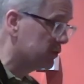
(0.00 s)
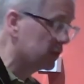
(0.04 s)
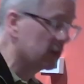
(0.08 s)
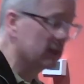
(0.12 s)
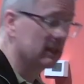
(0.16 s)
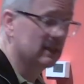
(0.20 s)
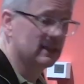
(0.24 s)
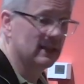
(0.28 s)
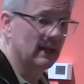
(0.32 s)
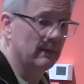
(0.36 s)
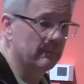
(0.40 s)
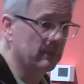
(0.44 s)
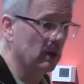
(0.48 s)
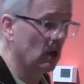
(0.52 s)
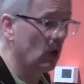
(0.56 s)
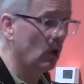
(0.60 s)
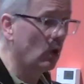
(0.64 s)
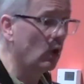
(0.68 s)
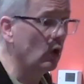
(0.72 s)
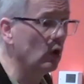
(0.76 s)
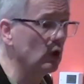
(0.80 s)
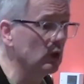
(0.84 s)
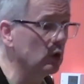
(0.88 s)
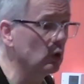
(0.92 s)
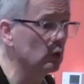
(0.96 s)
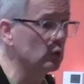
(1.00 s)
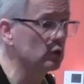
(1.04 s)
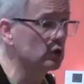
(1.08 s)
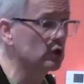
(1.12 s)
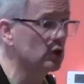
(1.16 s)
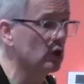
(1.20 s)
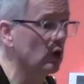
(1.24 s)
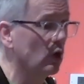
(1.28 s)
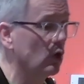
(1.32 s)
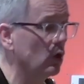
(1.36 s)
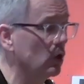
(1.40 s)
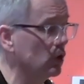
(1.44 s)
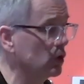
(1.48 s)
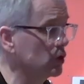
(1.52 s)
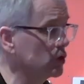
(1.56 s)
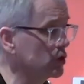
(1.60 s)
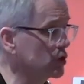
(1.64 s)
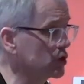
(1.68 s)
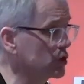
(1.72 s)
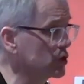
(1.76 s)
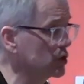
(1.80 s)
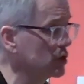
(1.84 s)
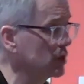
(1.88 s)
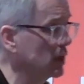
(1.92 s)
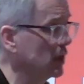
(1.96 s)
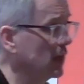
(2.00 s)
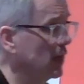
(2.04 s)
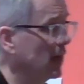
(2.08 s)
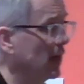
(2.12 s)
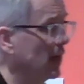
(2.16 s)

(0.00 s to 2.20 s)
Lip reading: for example, all those gods.